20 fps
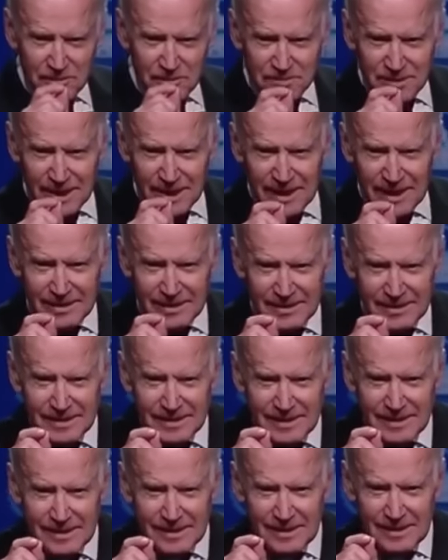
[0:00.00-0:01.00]

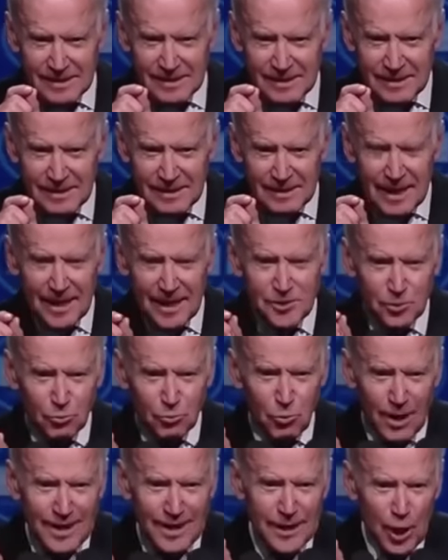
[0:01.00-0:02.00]
circumstance,
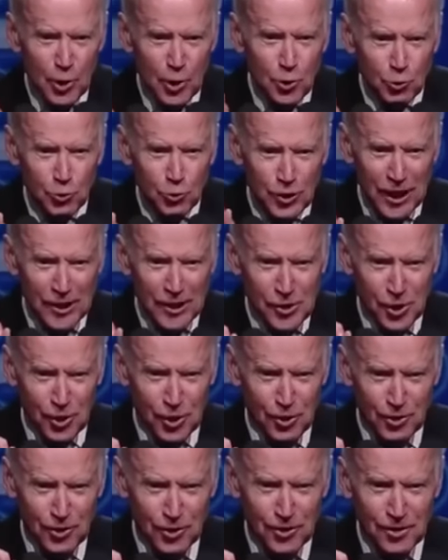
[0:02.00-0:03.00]
has a right to
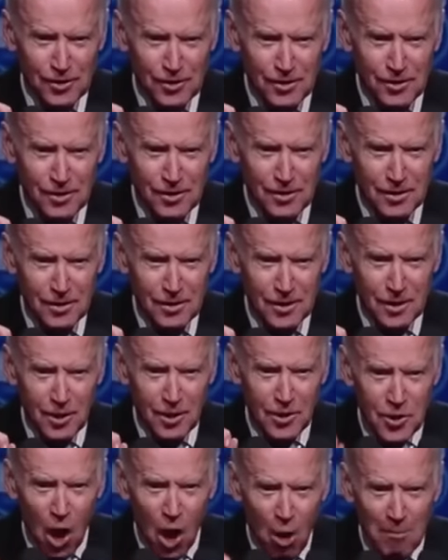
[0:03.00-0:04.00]
touch her.
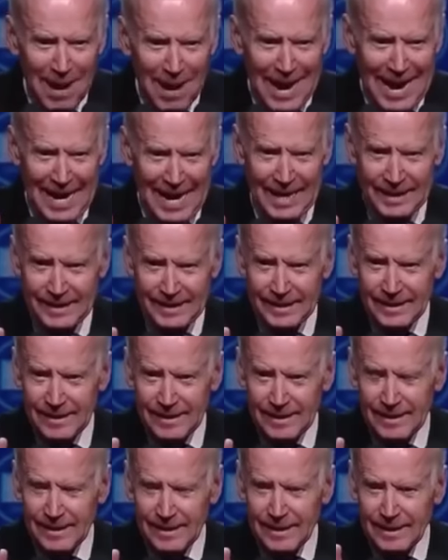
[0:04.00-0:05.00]
No man
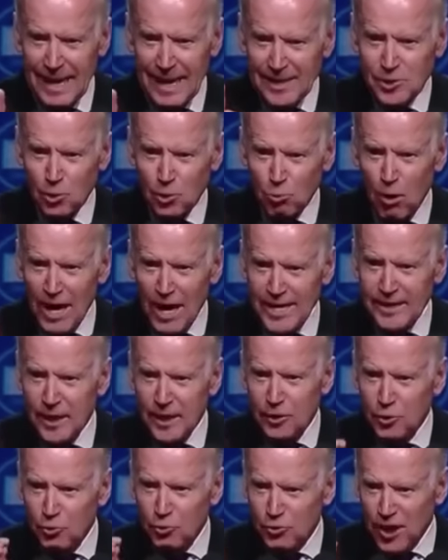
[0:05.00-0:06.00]
has a
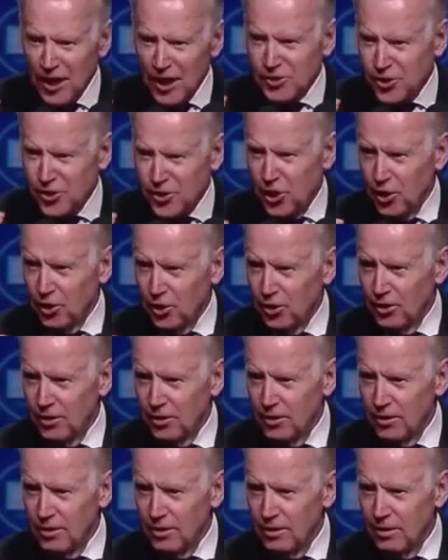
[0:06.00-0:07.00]
right to touch her.
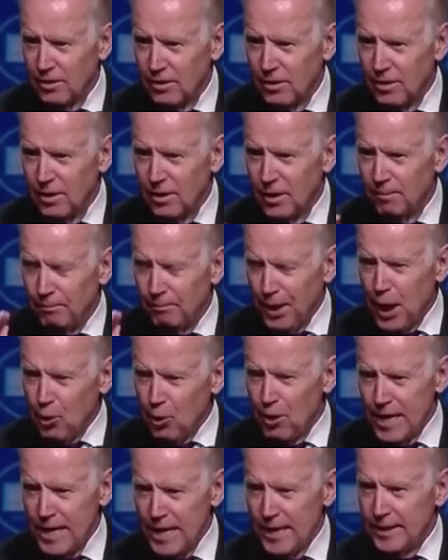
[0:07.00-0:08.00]

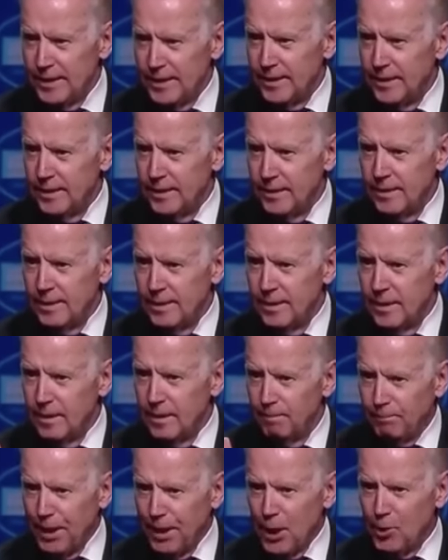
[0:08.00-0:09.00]
Period.
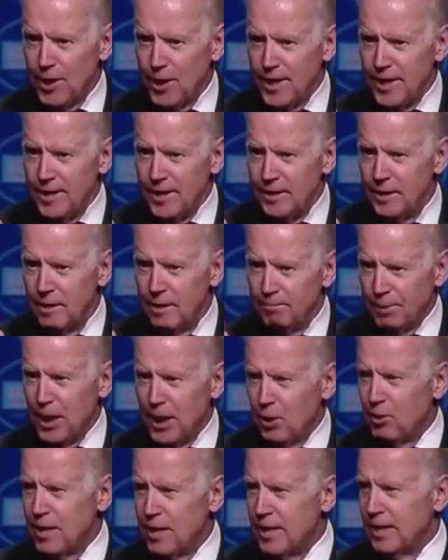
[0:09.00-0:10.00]
Period.
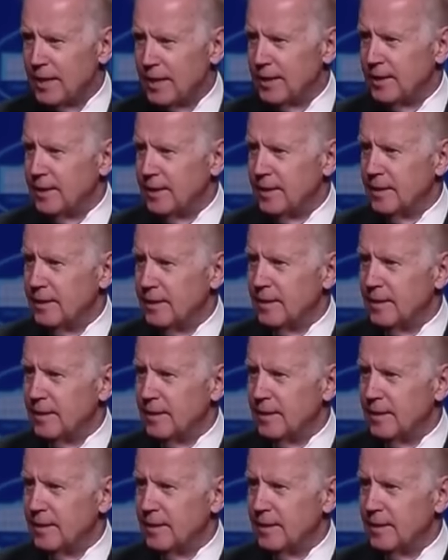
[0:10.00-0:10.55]
Period.